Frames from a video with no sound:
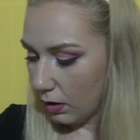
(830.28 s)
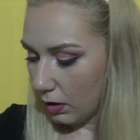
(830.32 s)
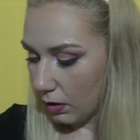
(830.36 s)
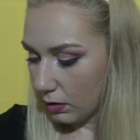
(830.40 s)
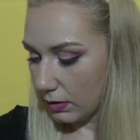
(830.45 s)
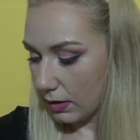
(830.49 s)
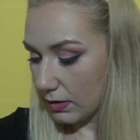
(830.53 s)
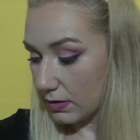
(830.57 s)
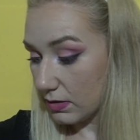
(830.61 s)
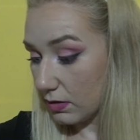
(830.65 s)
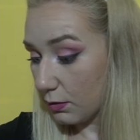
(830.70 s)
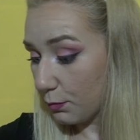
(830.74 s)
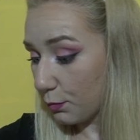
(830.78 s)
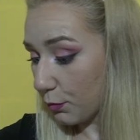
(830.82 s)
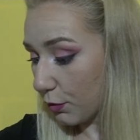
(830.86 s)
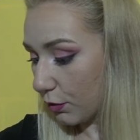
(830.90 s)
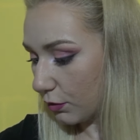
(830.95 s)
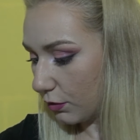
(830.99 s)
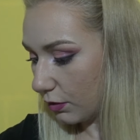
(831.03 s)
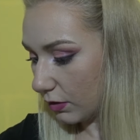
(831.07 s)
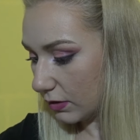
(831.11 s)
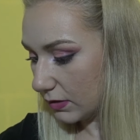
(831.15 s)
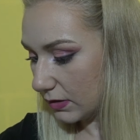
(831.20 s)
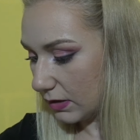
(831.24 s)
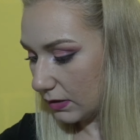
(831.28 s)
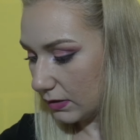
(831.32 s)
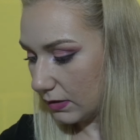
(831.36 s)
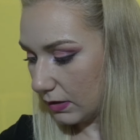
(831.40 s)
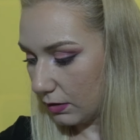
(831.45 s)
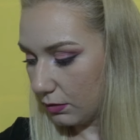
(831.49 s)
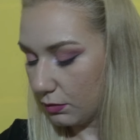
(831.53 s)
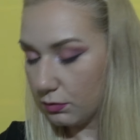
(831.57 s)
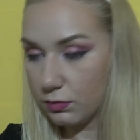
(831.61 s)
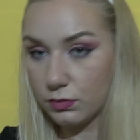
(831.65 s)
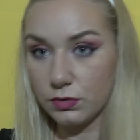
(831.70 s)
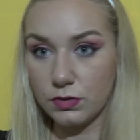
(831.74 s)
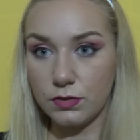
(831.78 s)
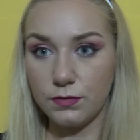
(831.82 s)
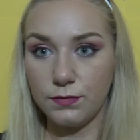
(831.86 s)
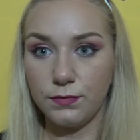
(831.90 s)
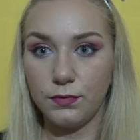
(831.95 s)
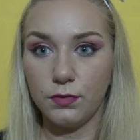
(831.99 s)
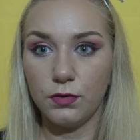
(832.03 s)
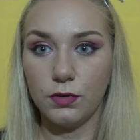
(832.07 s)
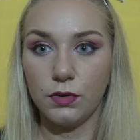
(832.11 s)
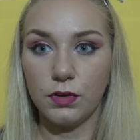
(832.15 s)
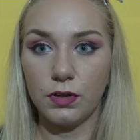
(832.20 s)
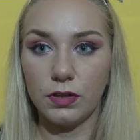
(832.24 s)
That's the products that I use
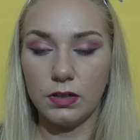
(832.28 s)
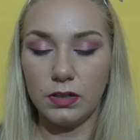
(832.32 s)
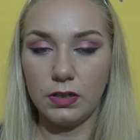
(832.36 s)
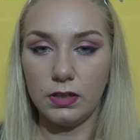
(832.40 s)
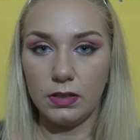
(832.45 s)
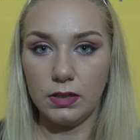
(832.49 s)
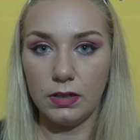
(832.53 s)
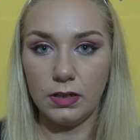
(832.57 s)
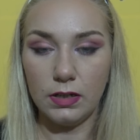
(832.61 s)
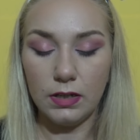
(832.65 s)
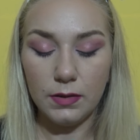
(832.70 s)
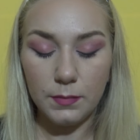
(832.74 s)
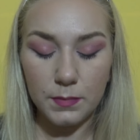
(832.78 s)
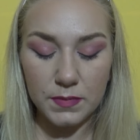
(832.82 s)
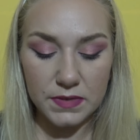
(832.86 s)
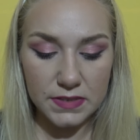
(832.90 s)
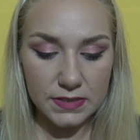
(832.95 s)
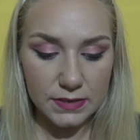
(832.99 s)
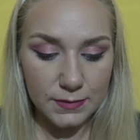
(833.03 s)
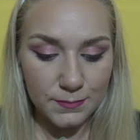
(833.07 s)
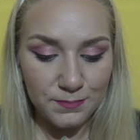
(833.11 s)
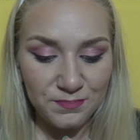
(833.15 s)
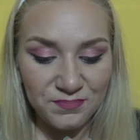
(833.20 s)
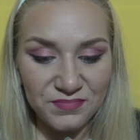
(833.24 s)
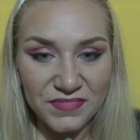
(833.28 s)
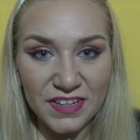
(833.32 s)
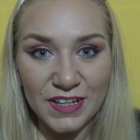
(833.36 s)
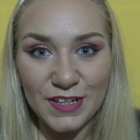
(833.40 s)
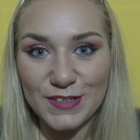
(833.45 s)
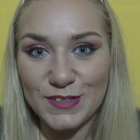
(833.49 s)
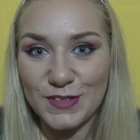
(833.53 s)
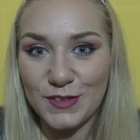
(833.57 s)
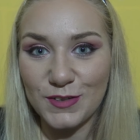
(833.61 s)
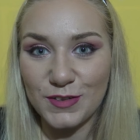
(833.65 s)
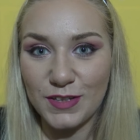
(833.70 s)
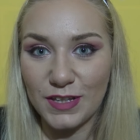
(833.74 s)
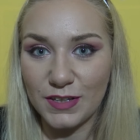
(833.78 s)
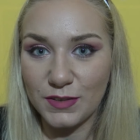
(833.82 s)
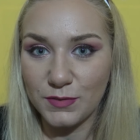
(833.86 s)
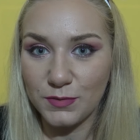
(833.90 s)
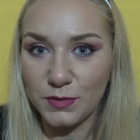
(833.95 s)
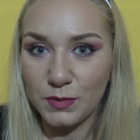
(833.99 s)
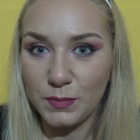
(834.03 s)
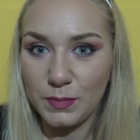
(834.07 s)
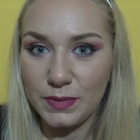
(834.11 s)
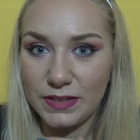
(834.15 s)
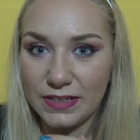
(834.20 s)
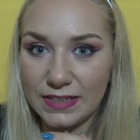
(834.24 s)
for the lips. So that
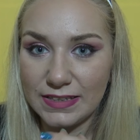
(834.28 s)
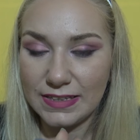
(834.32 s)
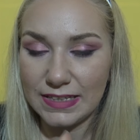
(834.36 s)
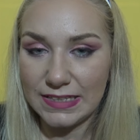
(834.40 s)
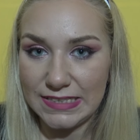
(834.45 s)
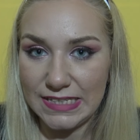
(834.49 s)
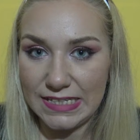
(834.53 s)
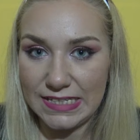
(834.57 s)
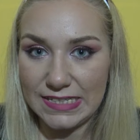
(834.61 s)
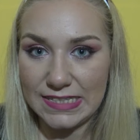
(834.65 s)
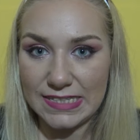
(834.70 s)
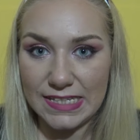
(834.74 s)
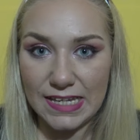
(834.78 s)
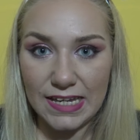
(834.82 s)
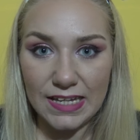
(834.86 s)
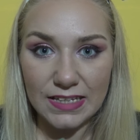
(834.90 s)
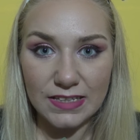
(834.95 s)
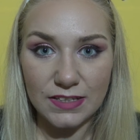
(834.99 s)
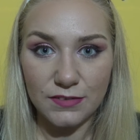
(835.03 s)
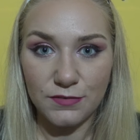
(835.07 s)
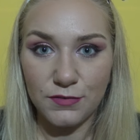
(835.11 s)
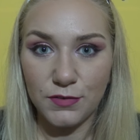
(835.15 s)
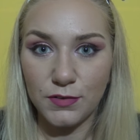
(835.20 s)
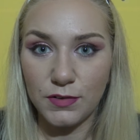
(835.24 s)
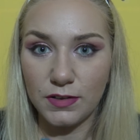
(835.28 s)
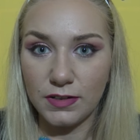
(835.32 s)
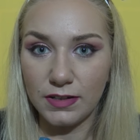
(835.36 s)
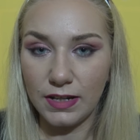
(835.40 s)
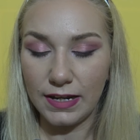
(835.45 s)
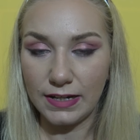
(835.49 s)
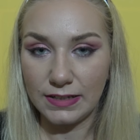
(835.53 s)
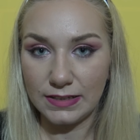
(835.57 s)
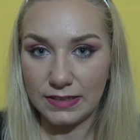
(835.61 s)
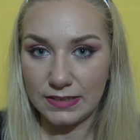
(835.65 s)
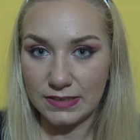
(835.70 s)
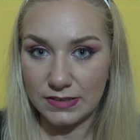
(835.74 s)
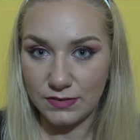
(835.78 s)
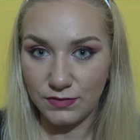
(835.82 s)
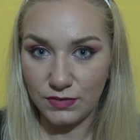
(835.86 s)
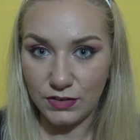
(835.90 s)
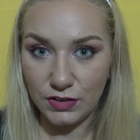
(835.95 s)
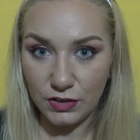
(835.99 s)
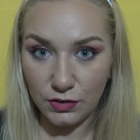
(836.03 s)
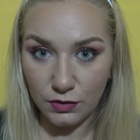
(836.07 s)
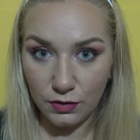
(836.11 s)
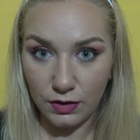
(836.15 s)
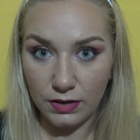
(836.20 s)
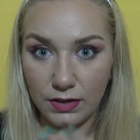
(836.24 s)
would be it. As I said, if you like this
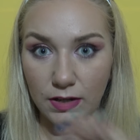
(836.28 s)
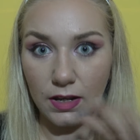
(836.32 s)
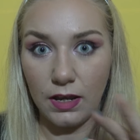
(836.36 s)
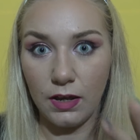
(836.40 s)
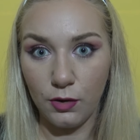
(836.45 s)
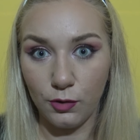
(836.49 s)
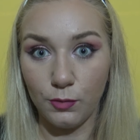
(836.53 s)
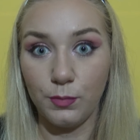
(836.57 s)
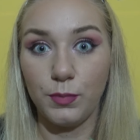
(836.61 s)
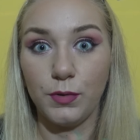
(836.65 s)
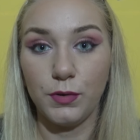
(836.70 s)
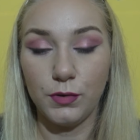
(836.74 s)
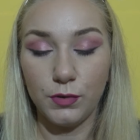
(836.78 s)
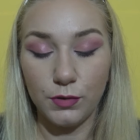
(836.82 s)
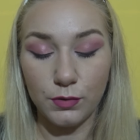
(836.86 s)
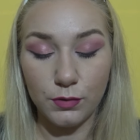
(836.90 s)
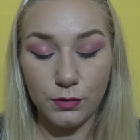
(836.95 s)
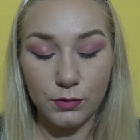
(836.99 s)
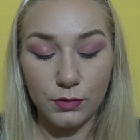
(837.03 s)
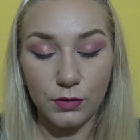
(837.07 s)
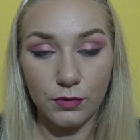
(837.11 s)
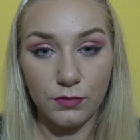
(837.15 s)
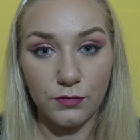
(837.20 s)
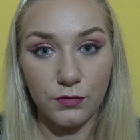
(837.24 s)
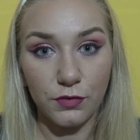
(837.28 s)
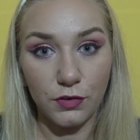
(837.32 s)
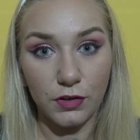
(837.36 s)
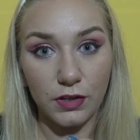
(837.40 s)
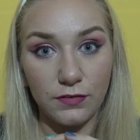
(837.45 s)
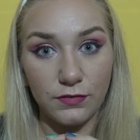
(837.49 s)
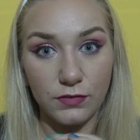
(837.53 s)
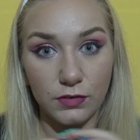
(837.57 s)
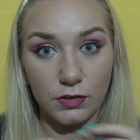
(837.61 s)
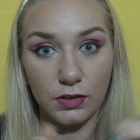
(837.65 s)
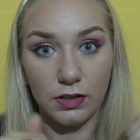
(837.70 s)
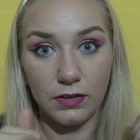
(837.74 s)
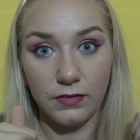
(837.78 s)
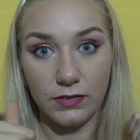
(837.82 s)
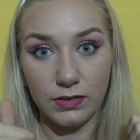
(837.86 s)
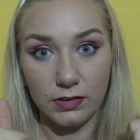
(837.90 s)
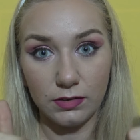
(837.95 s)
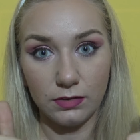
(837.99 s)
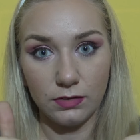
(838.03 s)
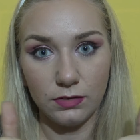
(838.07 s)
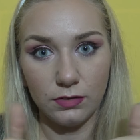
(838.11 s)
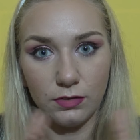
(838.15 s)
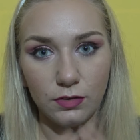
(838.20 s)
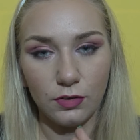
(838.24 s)
video, and I hope you do, don't forget to give it